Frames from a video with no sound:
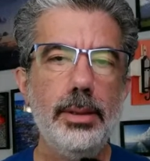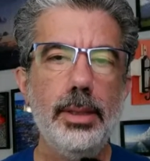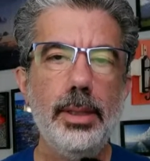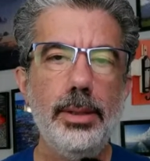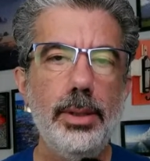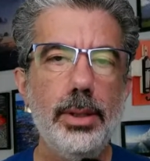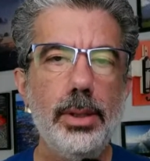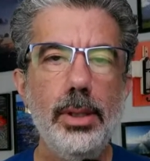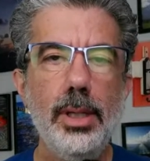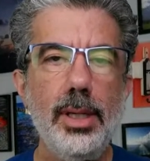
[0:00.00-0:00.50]

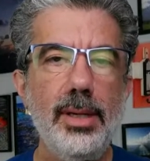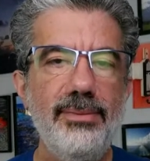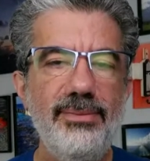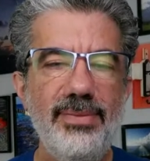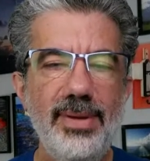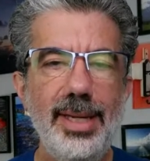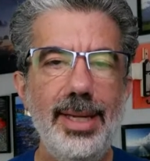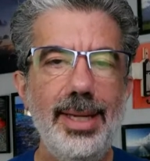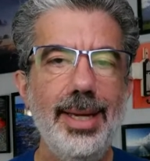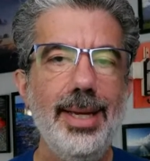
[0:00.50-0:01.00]
your
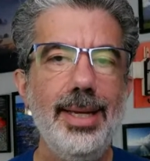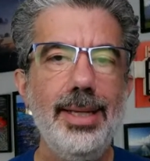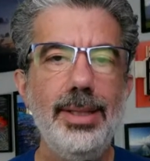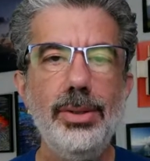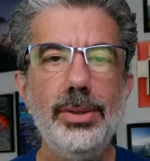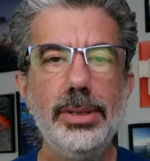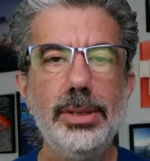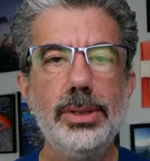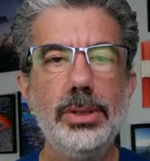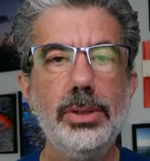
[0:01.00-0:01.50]
coffee, and
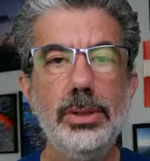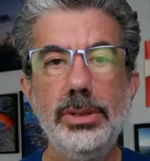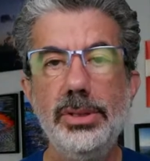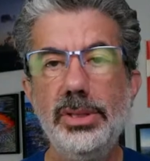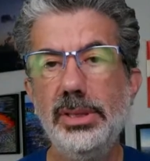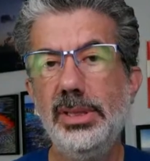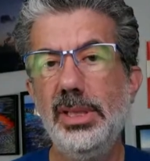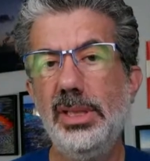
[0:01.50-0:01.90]
your excursions.